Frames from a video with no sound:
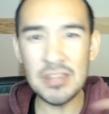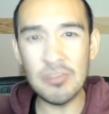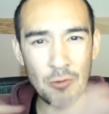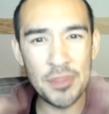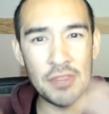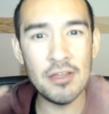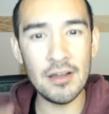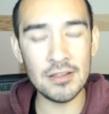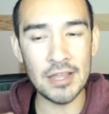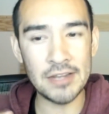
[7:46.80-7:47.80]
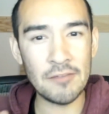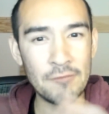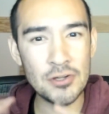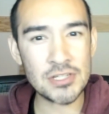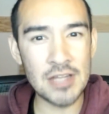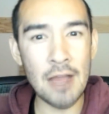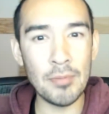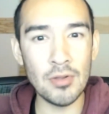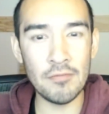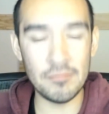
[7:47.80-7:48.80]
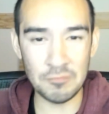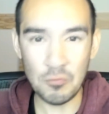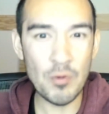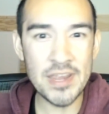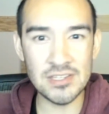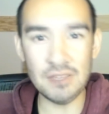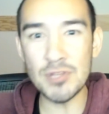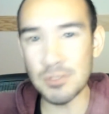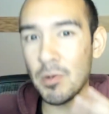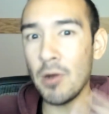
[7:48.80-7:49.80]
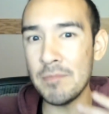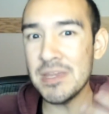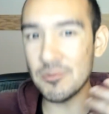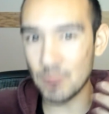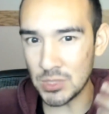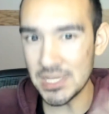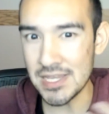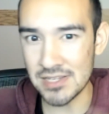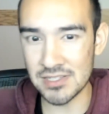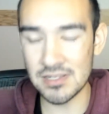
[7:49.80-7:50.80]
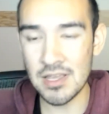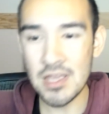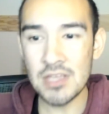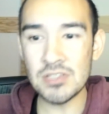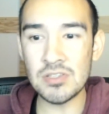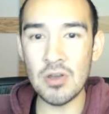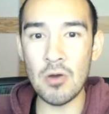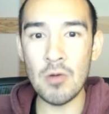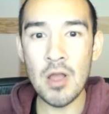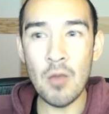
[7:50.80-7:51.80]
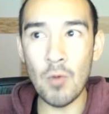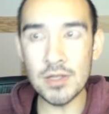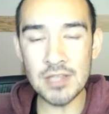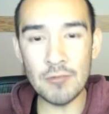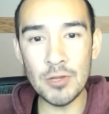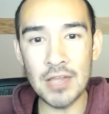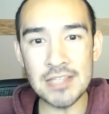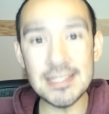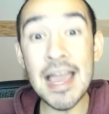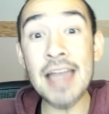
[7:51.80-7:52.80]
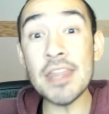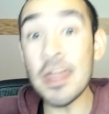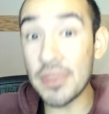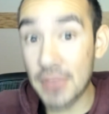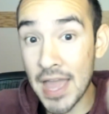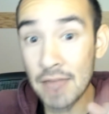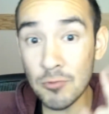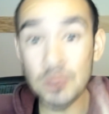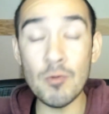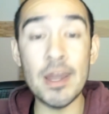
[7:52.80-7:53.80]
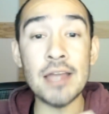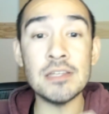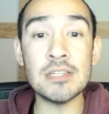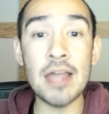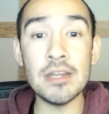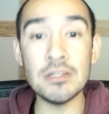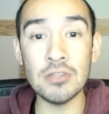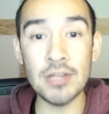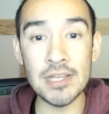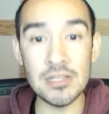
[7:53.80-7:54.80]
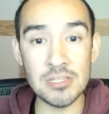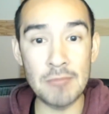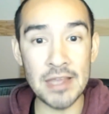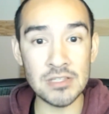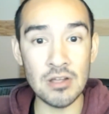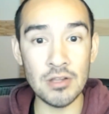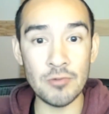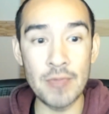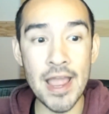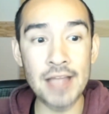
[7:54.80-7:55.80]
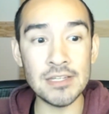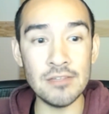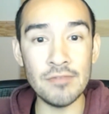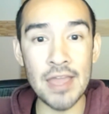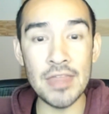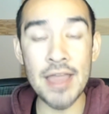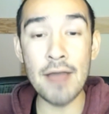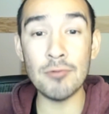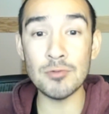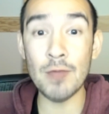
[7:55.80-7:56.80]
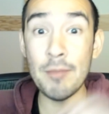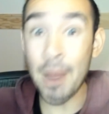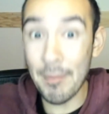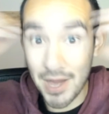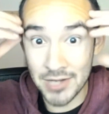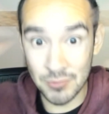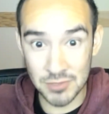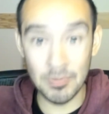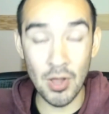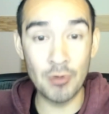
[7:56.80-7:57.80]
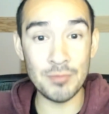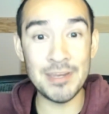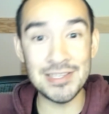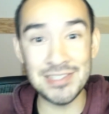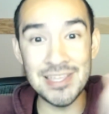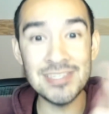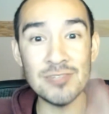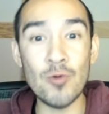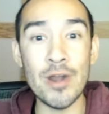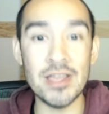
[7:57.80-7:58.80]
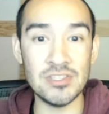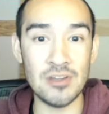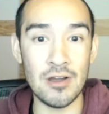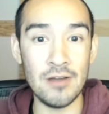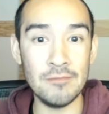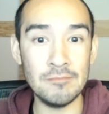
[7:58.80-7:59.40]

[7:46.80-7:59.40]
Within the first couple of weeks of this ball being released. So once I realized that was when I decided to look into spec solid reactive, and that was when my mind was blown, because this is what I saw.